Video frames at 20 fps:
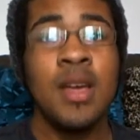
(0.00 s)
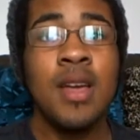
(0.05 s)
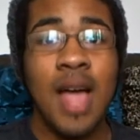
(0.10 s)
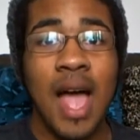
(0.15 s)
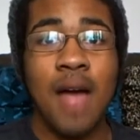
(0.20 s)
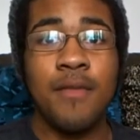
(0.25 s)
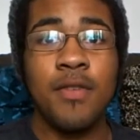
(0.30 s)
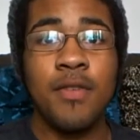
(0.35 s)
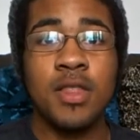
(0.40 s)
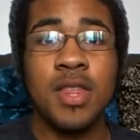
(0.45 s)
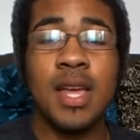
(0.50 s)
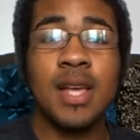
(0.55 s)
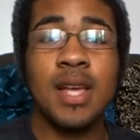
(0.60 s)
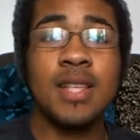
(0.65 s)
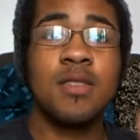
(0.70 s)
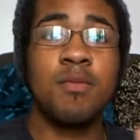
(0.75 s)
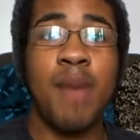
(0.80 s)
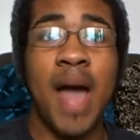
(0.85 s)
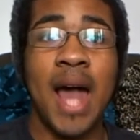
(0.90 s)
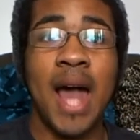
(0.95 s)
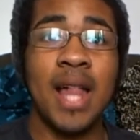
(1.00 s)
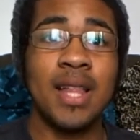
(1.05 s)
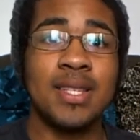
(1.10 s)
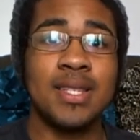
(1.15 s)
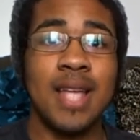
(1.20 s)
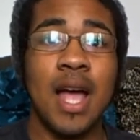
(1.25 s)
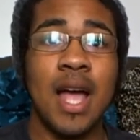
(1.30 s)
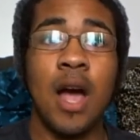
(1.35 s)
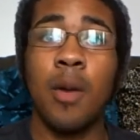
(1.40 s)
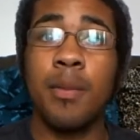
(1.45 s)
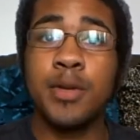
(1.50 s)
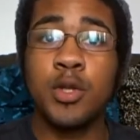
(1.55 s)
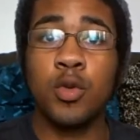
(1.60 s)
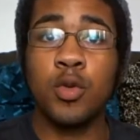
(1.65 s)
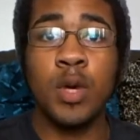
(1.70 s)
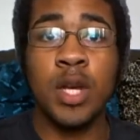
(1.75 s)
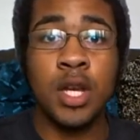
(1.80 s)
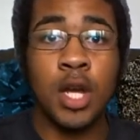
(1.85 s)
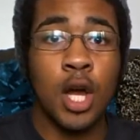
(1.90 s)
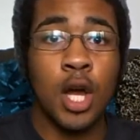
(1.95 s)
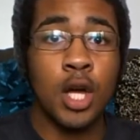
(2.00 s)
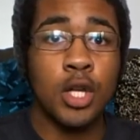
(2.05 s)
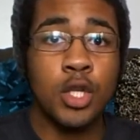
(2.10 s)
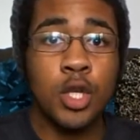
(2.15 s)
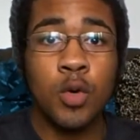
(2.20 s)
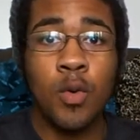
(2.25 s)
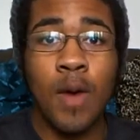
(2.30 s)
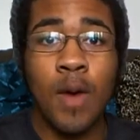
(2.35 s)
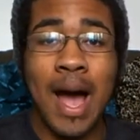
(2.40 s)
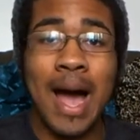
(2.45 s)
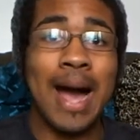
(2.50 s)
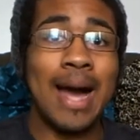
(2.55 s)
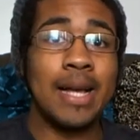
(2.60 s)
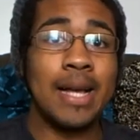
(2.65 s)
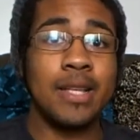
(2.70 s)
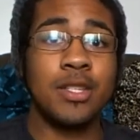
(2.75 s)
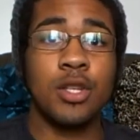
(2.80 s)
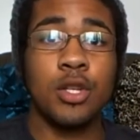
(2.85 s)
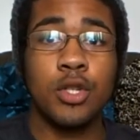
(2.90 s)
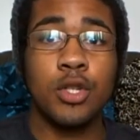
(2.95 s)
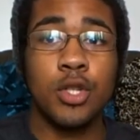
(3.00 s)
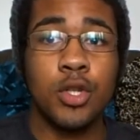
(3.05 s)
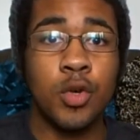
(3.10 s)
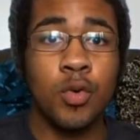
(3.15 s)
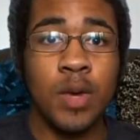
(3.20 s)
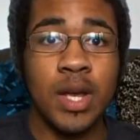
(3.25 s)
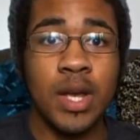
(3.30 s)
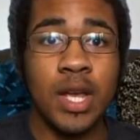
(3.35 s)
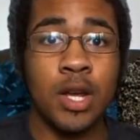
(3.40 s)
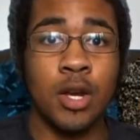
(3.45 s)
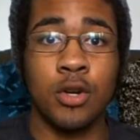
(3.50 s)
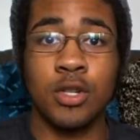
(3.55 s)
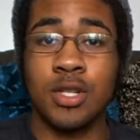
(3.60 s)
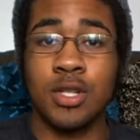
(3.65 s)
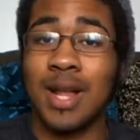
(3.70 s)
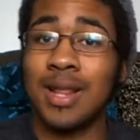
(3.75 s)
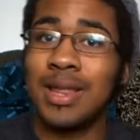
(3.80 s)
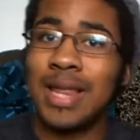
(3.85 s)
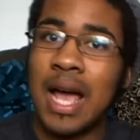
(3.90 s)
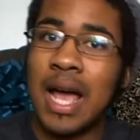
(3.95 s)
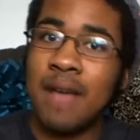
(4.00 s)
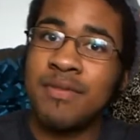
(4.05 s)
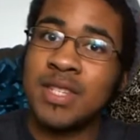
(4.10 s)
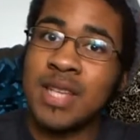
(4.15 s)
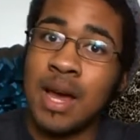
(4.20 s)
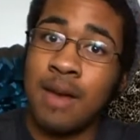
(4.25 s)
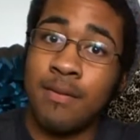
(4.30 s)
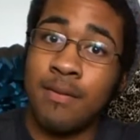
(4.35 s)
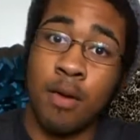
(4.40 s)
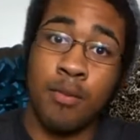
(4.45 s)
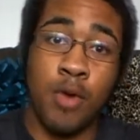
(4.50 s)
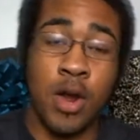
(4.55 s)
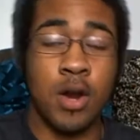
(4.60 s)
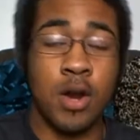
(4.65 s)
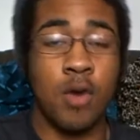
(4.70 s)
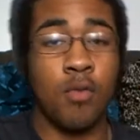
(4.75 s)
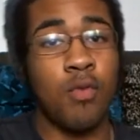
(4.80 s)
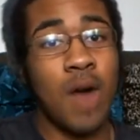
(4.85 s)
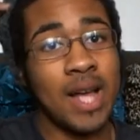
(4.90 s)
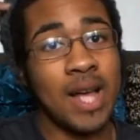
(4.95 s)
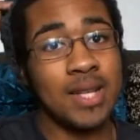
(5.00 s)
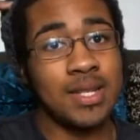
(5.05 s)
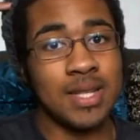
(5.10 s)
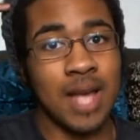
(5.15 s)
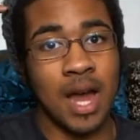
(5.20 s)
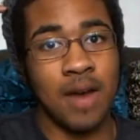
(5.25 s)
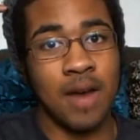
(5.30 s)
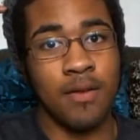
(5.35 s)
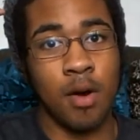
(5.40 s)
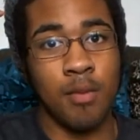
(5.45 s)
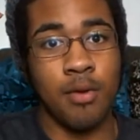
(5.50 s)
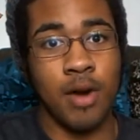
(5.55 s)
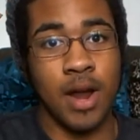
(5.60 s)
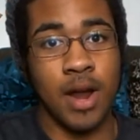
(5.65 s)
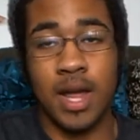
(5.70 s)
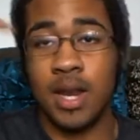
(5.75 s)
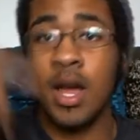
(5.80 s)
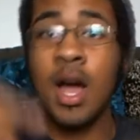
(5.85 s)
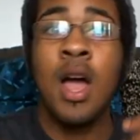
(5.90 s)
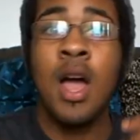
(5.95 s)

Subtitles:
Everything is balanced out between two eyes, two ears, a left side of our brain, a right side of our brain,